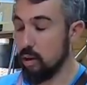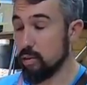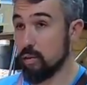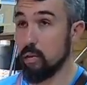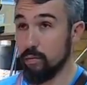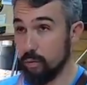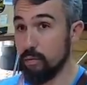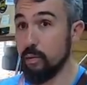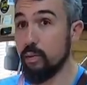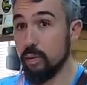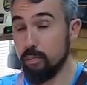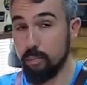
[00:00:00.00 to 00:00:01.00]
Also, for
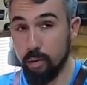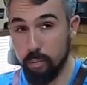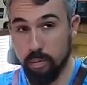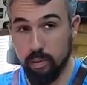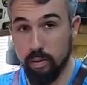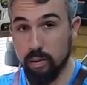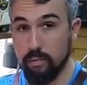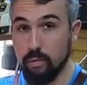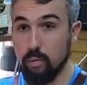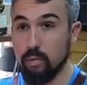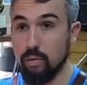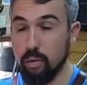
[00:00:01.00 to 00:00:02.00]
future purposes, if
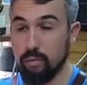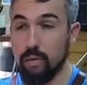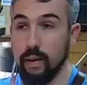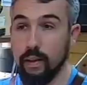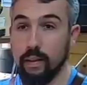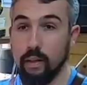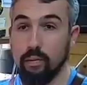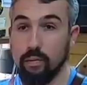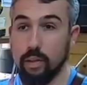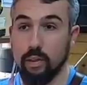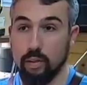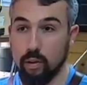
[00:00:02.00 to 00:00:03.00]
you start finding that your
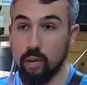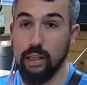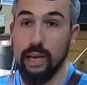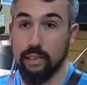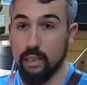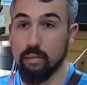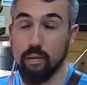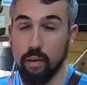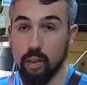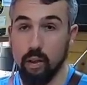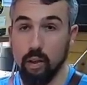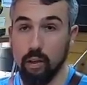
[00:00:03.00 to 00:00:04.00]
finishes aren't lasting
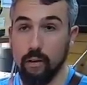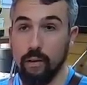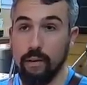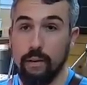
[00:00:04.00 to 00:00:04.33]
very long